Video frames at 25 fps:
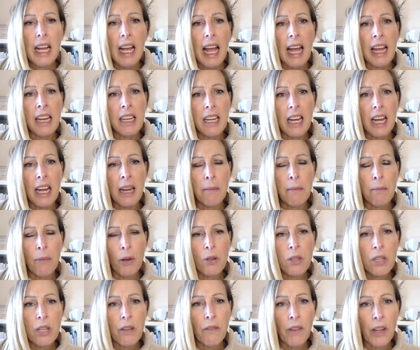and
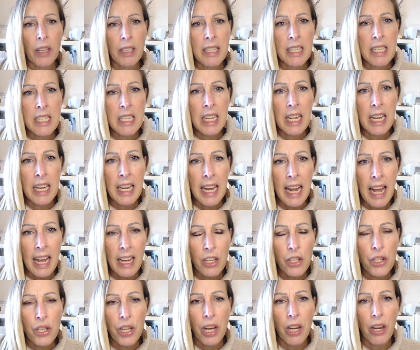most of all,
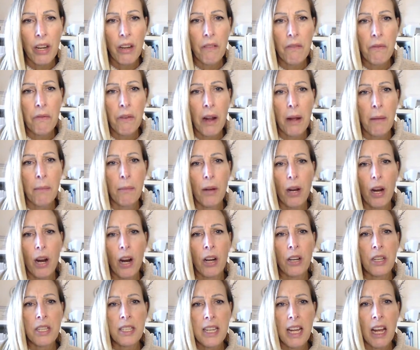disconnection from
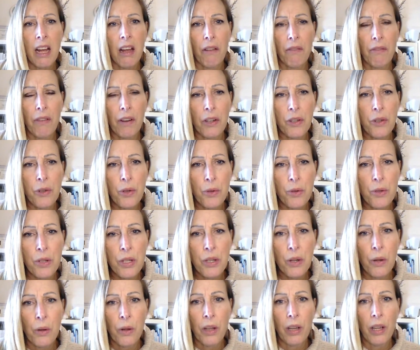ourself, our true
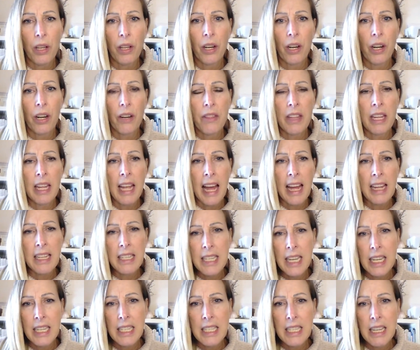soul, the
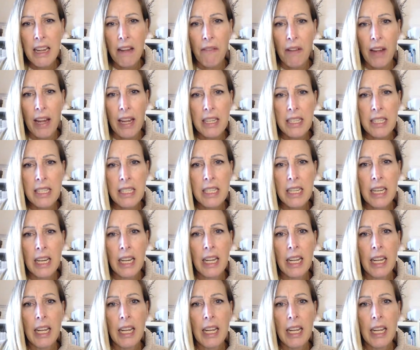essence of us.